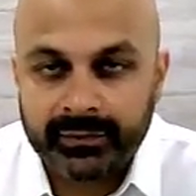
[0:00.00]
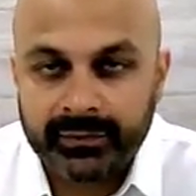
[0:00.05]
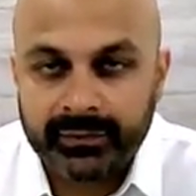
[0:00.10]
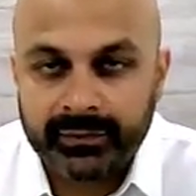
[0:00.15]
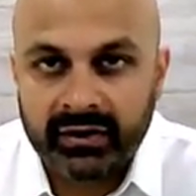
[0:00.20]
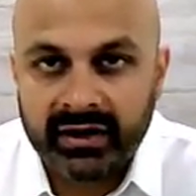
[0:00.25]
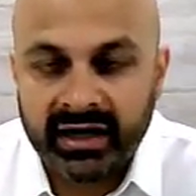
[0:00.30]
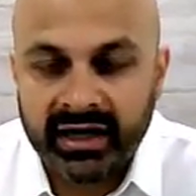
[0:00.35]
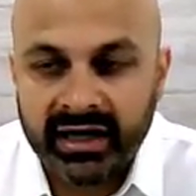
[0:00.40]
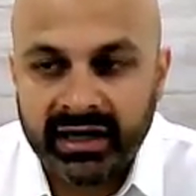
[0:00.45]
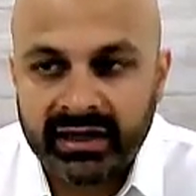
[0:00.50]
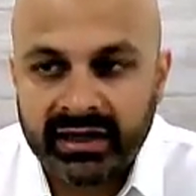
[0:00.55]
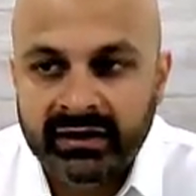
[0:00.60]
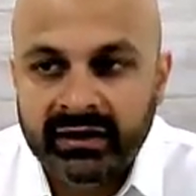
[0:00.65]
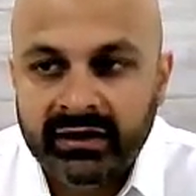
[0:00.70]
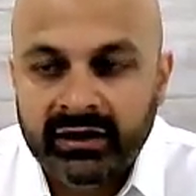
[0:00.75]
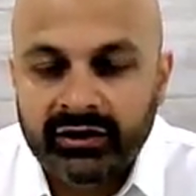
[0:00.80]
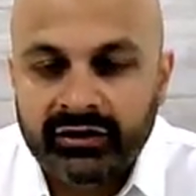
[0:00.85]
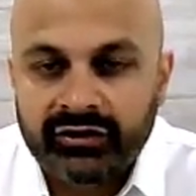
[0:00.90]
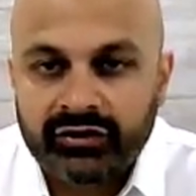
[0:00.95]
Okay.
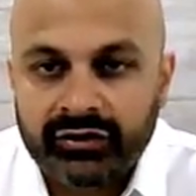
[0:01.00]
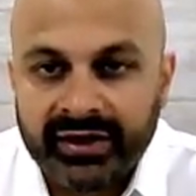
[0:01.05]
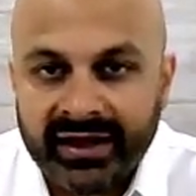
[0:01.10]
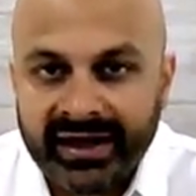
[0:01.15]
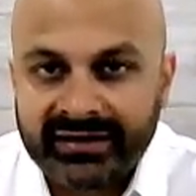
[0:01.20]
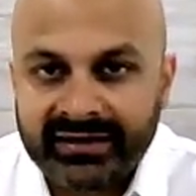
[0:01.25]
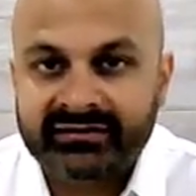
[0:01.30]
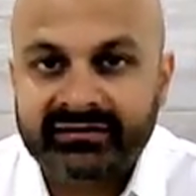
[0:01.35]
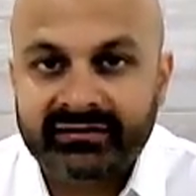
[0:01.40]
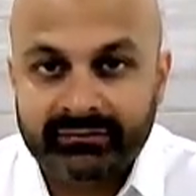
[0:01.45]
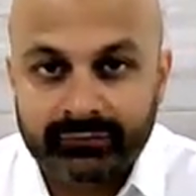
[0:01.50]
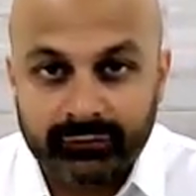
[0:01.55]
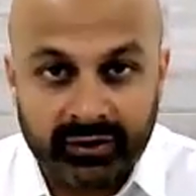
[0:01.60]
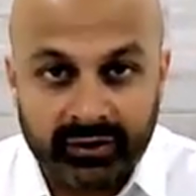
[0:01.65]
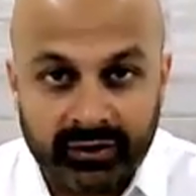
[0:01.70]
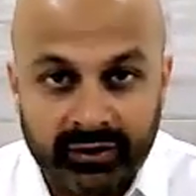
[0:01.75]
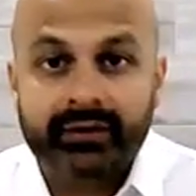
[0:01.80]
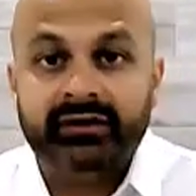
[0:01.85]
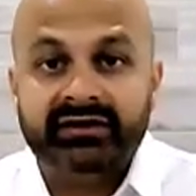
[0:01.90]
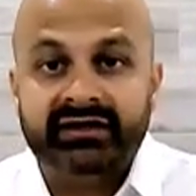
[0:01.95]
So that's what
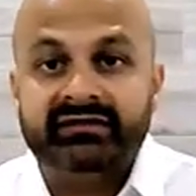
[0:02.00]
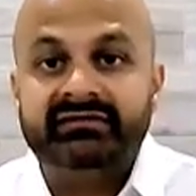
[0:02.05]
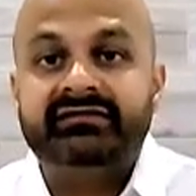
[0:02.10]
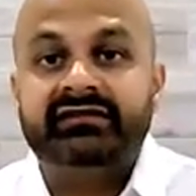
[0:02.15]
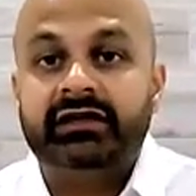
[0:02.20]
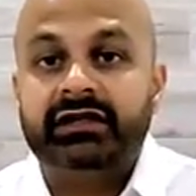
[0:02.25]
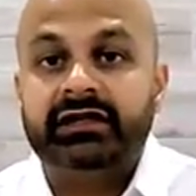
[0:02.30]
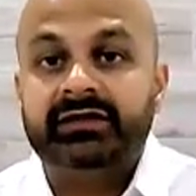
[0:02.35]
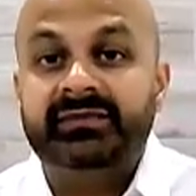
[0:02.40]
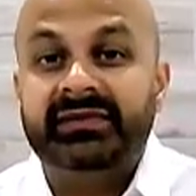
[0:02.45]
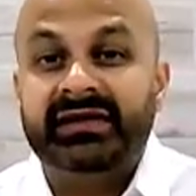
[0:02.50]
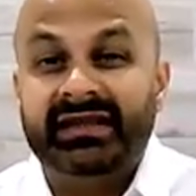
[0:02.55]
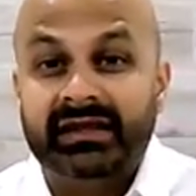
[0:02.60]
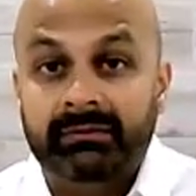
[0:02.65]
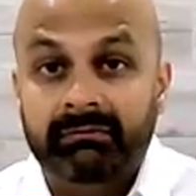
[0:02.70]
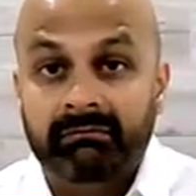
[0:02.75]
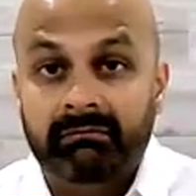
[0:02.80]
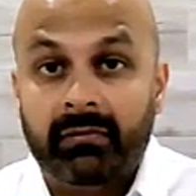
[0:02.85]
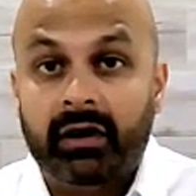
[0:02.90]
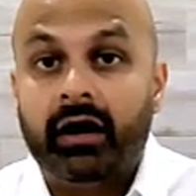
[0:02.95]
I would consider to be the
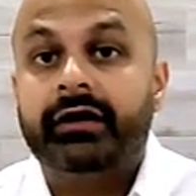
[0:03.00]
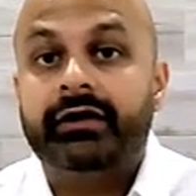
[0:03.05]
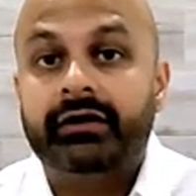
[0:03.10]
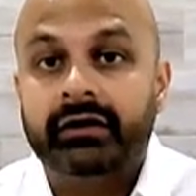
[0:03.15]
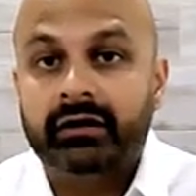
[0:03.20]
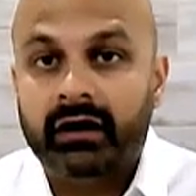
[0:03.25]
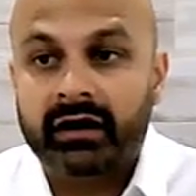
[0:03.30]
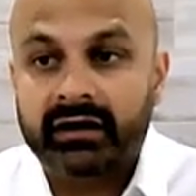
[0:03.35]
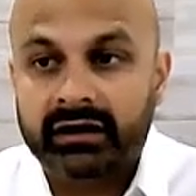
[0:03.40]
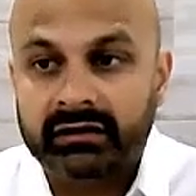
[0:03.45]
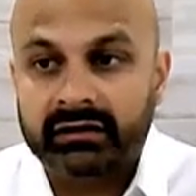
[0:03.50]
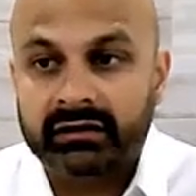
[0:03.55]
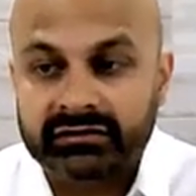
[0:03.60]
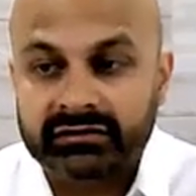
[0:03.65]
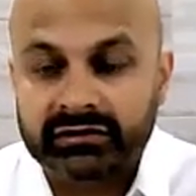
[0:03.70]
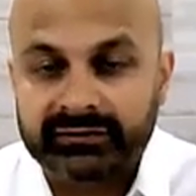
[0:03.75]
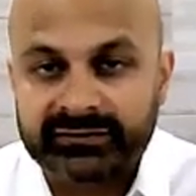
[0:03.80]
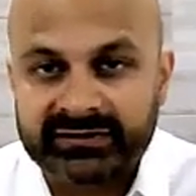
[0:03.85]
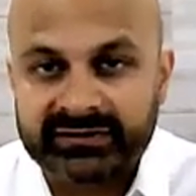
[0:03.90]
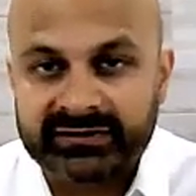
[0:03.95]
modern ocular
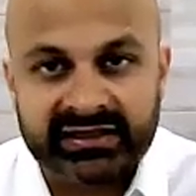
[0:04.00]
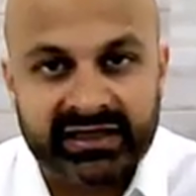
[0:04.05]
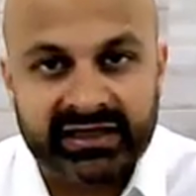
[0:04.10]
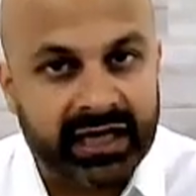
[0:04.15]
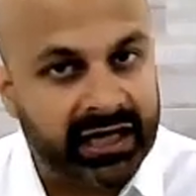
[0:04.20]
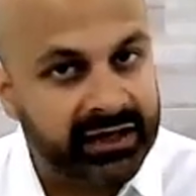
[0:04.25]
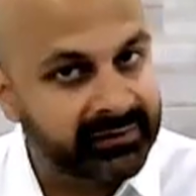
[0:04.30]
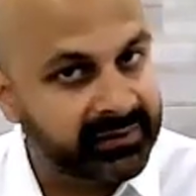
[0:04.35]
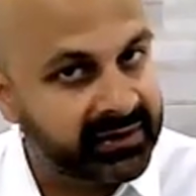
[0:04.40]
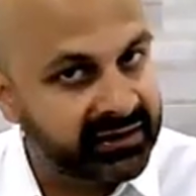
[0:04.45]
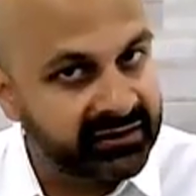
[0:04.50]
surface anatomy.